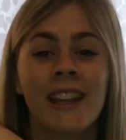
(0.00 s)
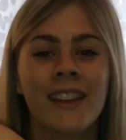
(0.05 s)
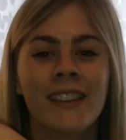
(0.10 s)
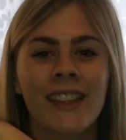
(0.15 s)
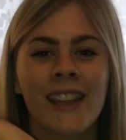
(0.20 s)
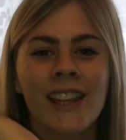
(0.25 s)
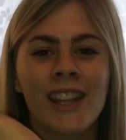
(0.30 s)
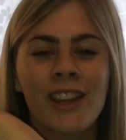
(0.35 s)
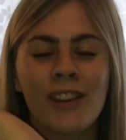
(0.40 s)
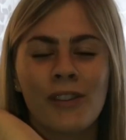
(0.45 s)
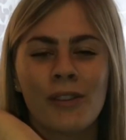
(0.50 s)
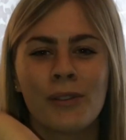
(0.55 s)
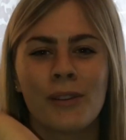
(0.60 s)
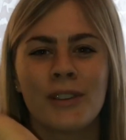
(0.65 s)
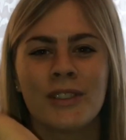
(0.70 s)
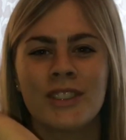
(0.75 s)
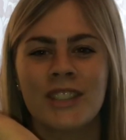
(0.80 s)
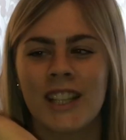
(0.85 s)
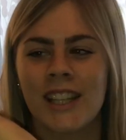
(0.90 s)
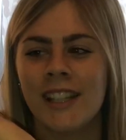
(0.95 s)
Thank you for
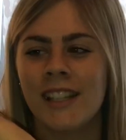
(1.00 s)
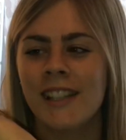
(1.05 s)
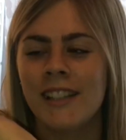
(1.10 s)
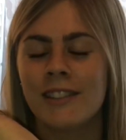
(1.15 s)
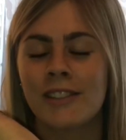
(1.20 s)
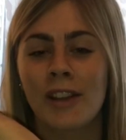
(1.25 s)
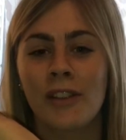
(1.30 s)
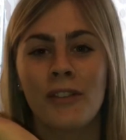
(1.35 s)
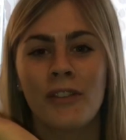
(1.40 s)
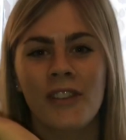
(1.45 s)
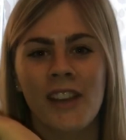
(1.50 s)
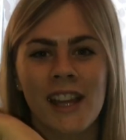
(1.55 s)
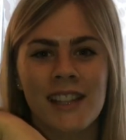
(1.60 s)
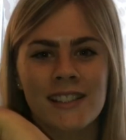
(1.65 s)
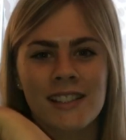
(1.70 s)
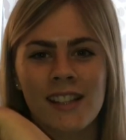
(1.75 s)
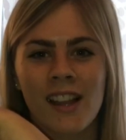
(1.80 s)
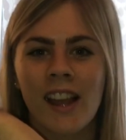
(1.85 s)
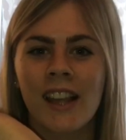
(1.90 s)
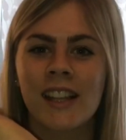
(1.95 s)
watching. Don't forget
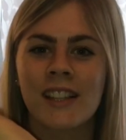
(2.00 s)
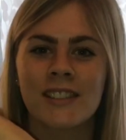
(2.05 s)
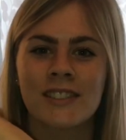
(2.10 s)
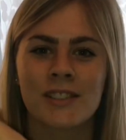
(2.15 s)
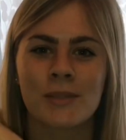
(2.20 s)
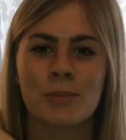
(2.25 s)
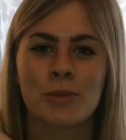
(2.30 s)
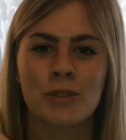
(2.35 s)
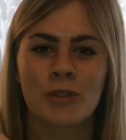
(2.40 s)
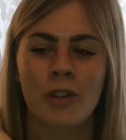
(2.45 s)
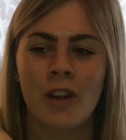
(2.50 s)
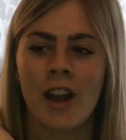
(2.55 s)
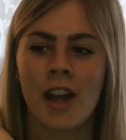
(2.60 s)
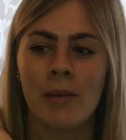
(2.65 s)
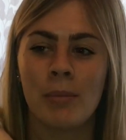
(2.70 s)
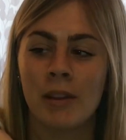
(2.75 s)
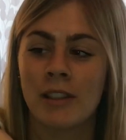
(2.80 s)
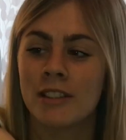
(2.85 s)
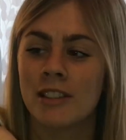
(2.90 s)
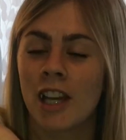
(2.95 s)
to like and
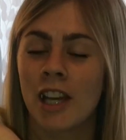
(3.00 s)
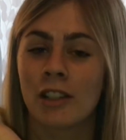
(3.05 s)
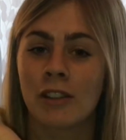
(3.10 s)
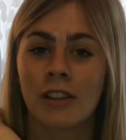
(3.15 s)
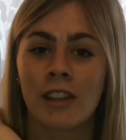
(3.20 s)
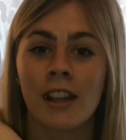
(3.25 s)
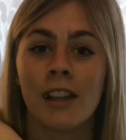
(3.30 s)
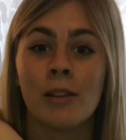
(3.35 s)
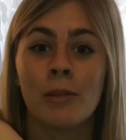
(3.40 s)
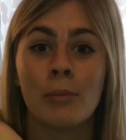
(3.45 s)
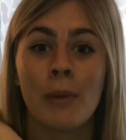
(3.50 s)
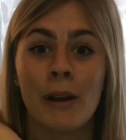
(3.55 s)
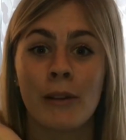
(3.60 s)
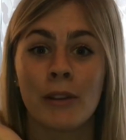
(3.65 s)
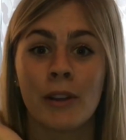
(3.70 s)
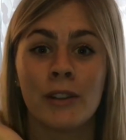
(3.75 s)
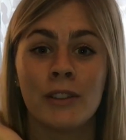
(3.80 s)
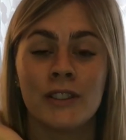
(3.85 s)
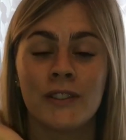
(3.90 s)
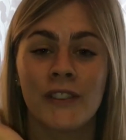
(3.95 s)
subscribe and turn on the little bell
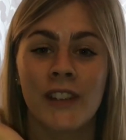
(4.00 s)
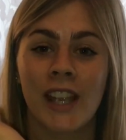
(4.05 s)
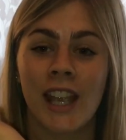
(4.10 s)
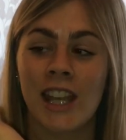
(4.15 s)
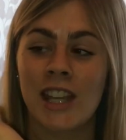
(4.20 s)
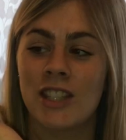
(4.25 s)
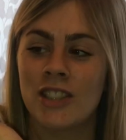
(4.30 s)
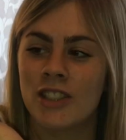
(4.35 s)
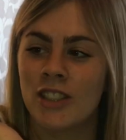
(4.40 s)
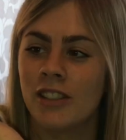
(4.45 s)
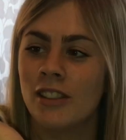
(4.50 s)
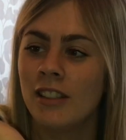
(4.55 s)
notification.